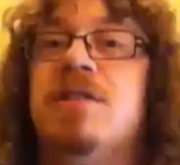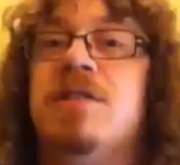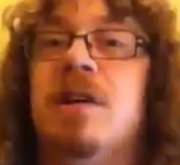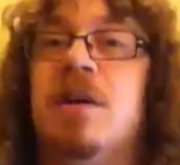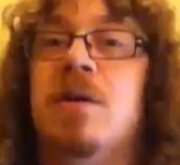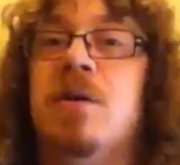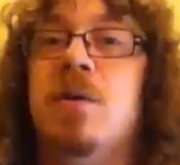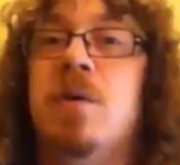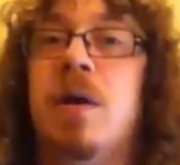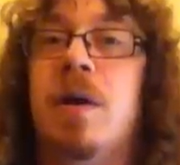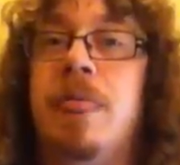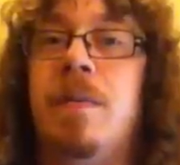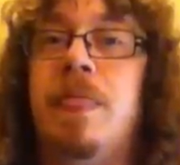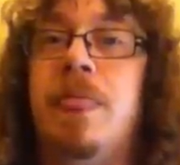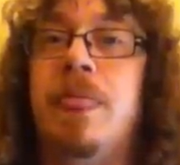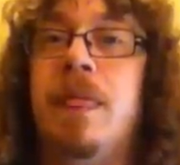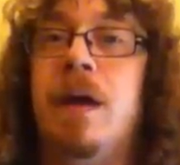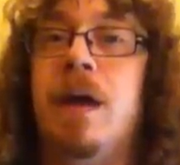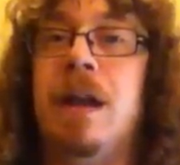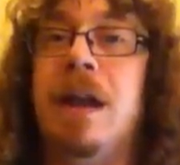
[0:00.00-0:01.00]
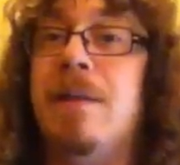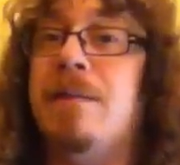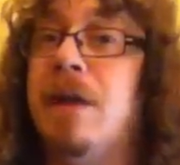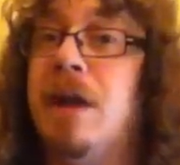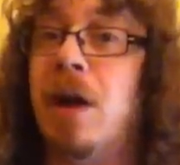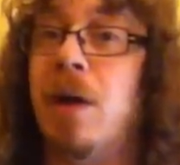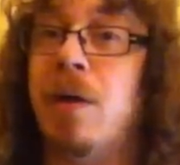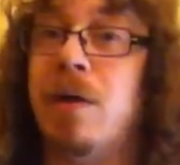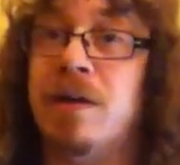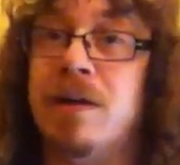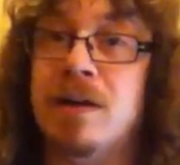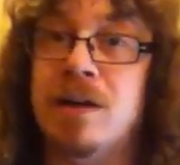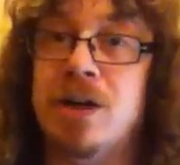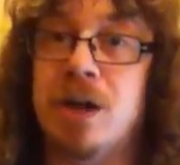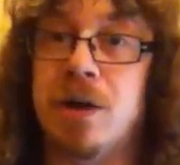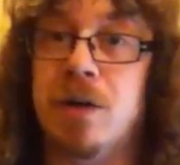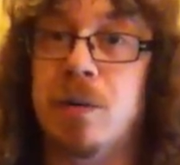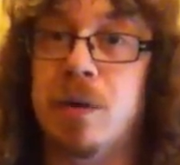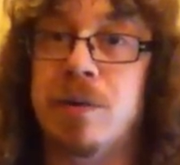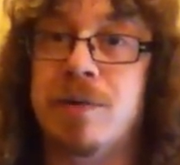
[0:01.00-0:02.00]
So let me go and
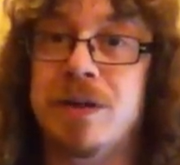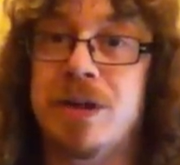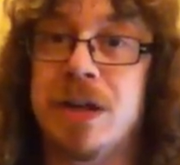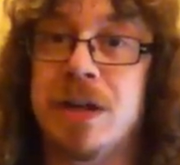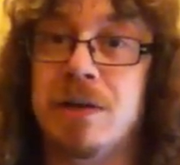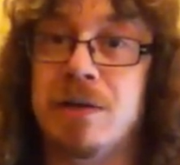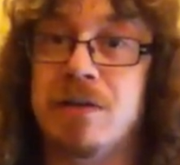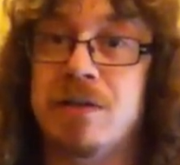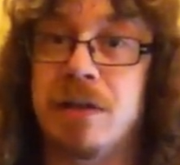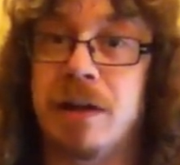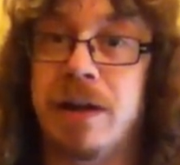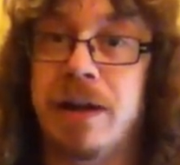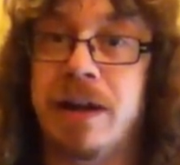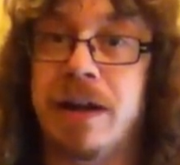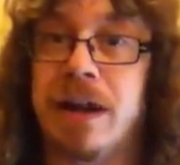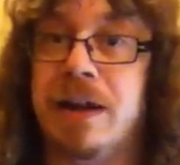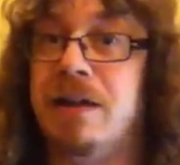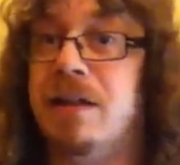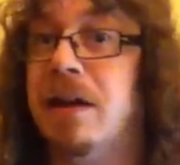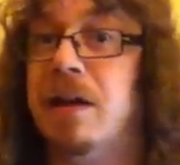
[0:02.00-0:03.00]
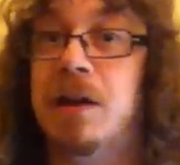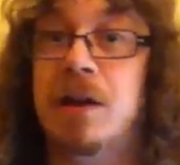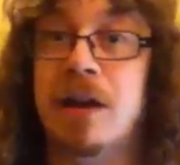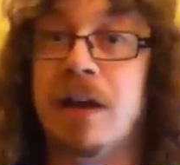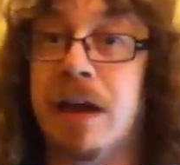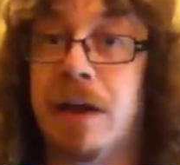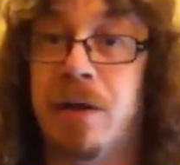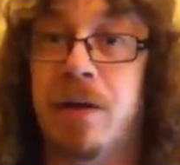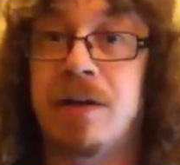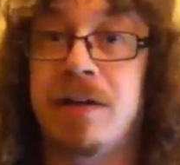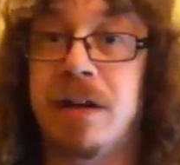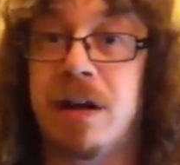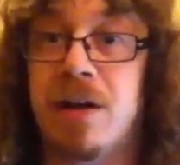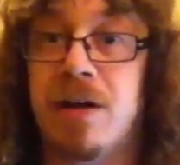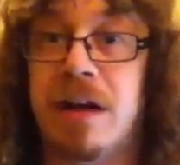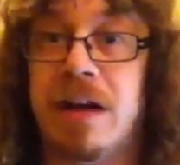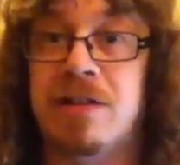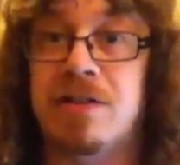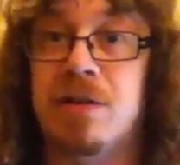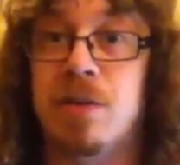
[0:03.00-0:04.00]
show you what the machine looks like, and then you can get an
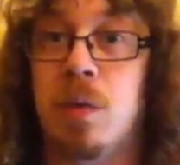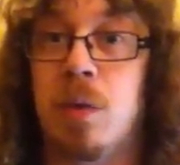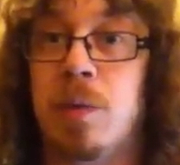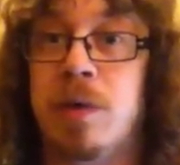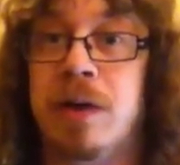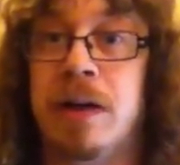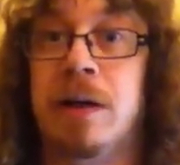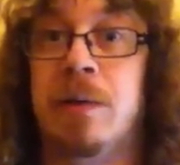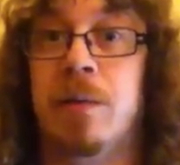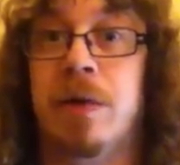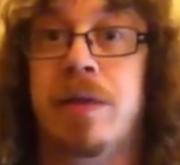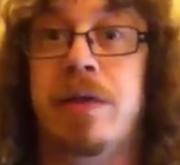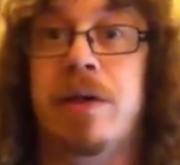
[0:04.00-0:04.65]
idea as to what we're dealing